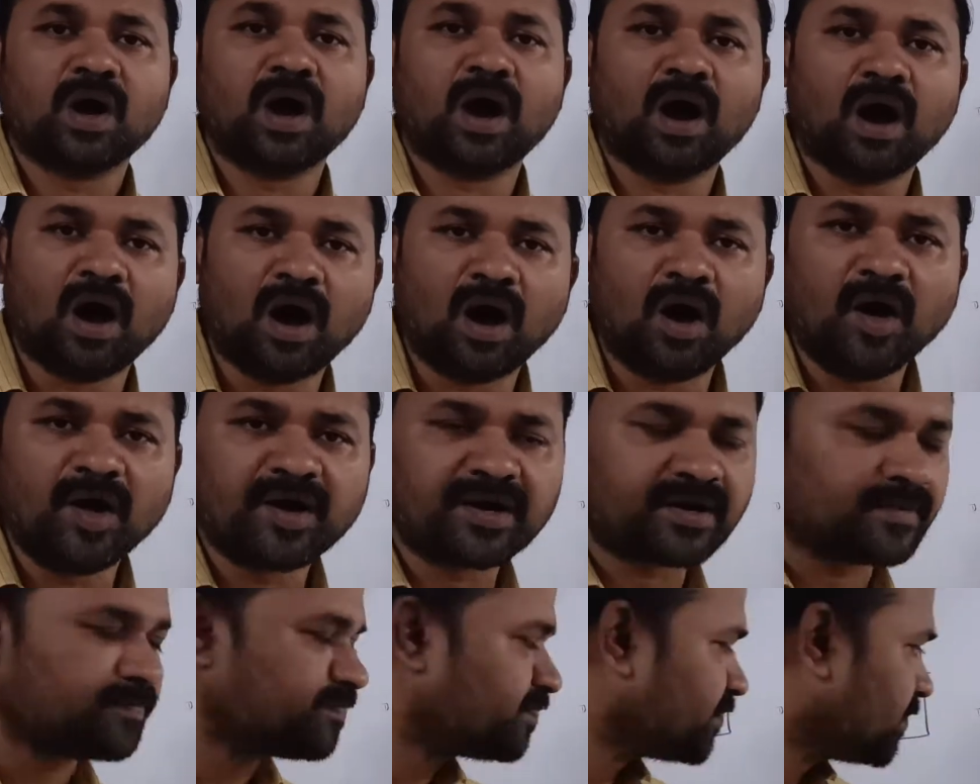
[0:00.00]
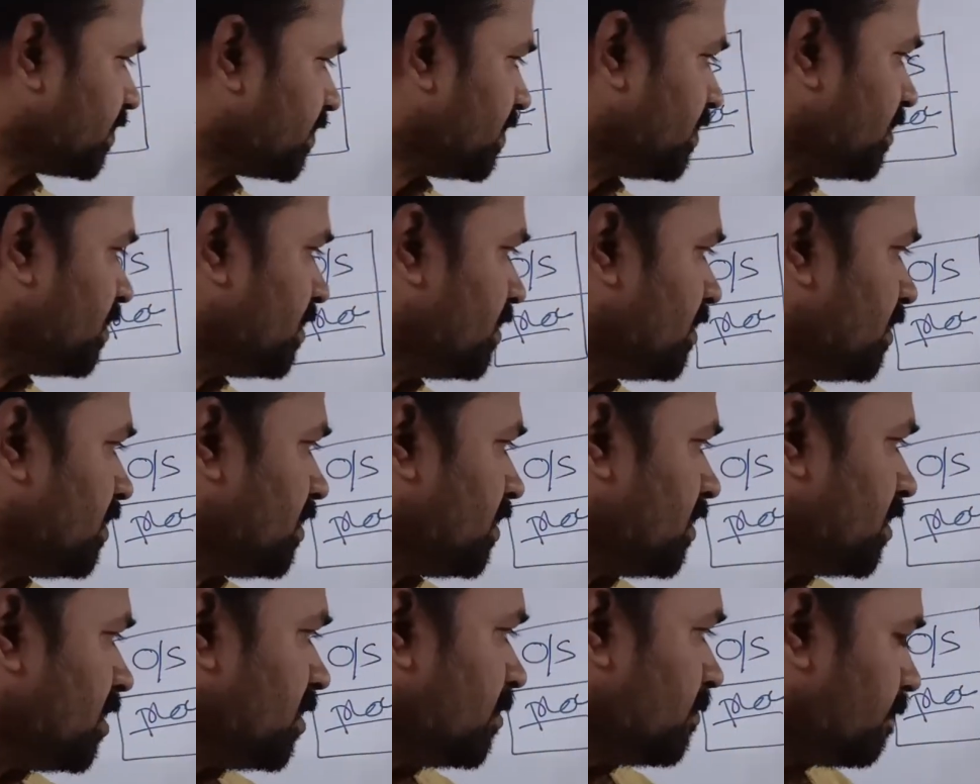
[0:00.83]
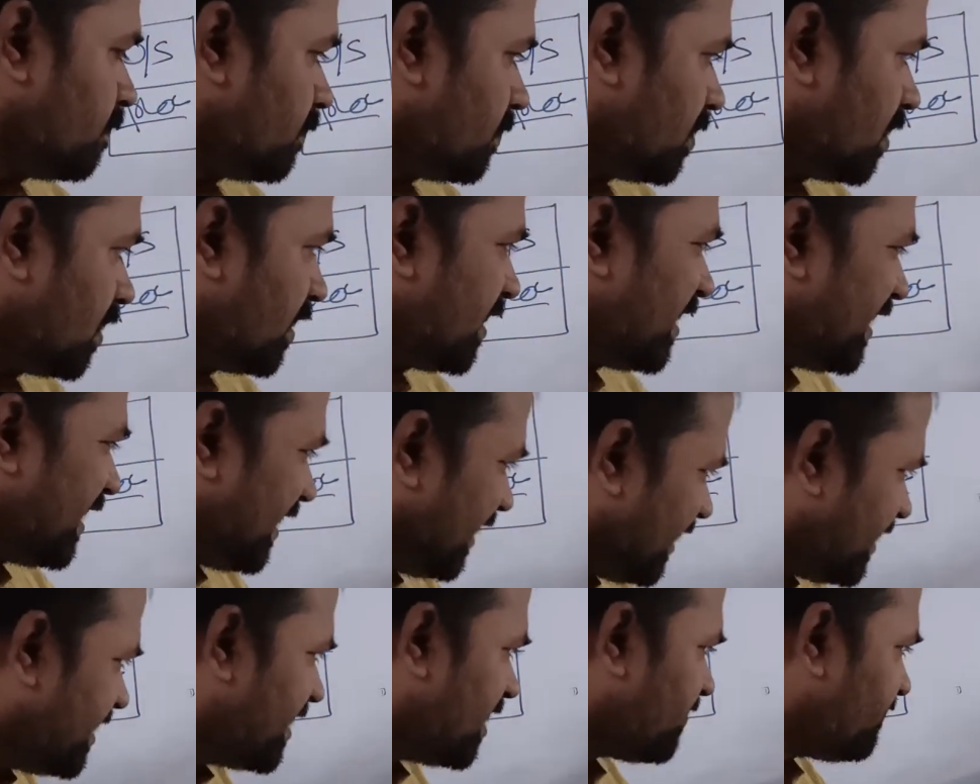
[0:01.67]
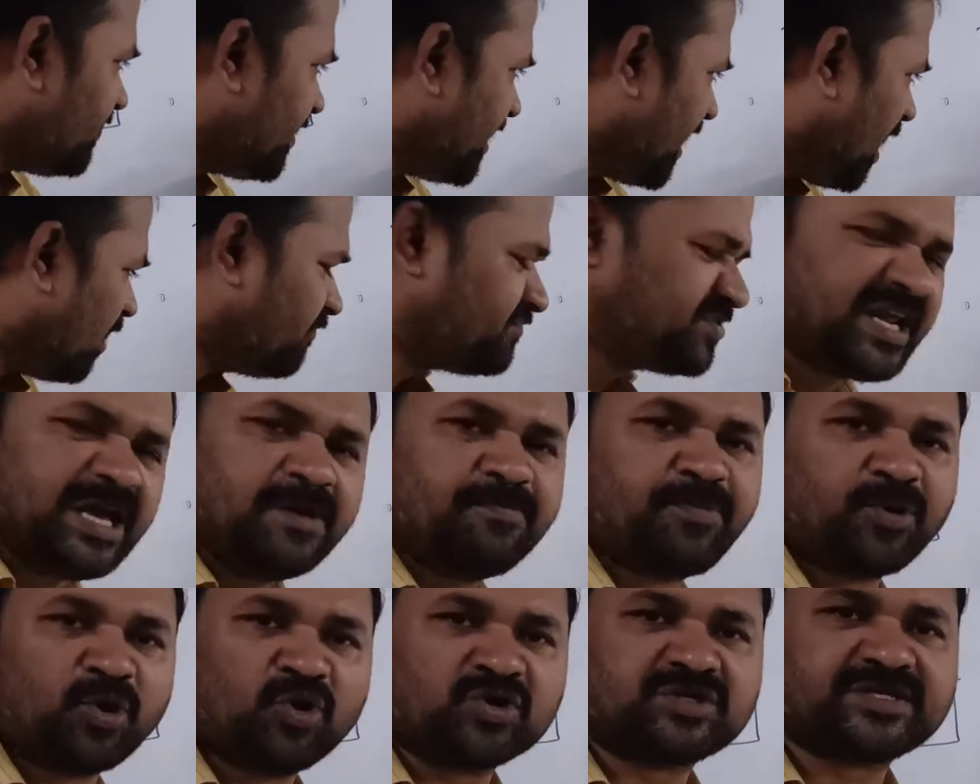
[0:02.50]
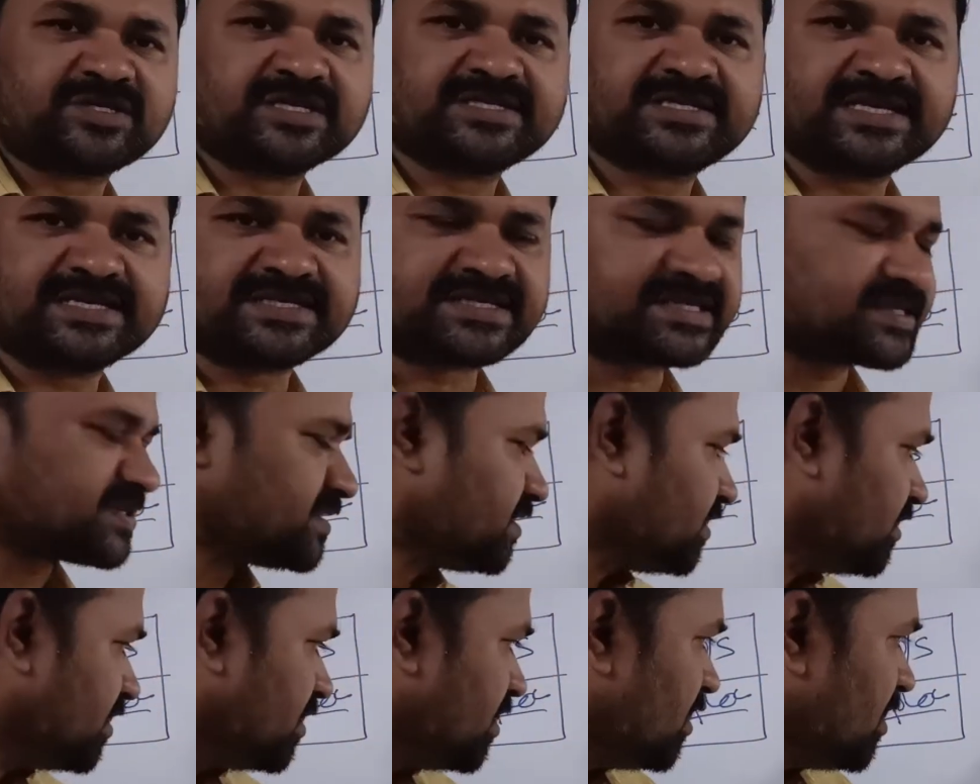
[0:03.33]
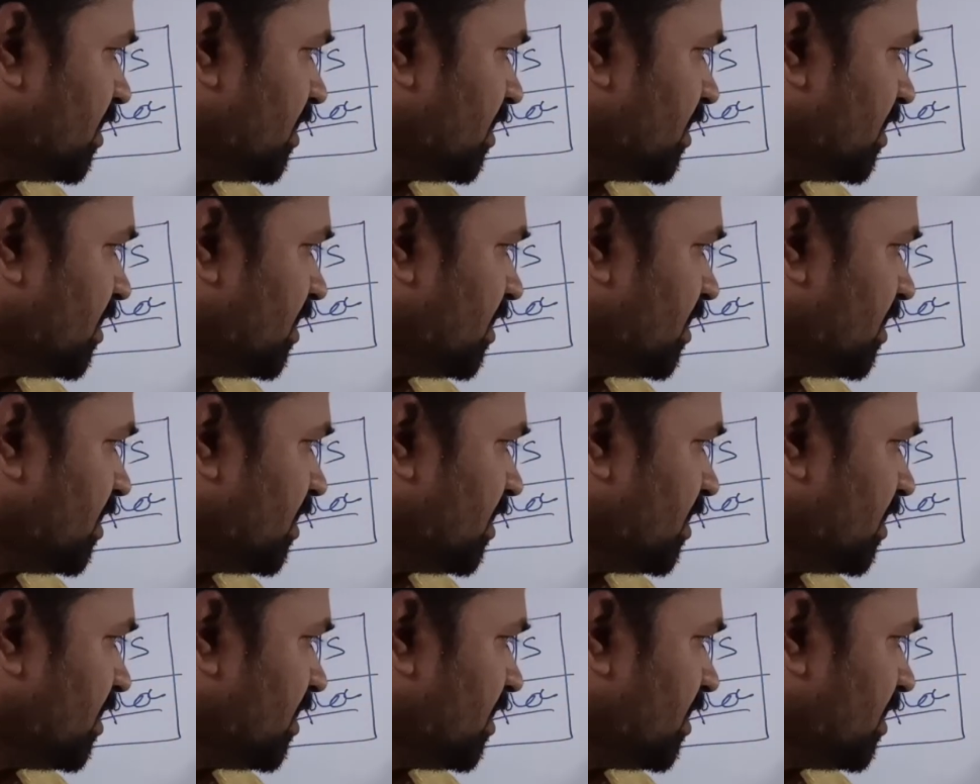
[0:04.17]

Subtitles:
or here we have three processes.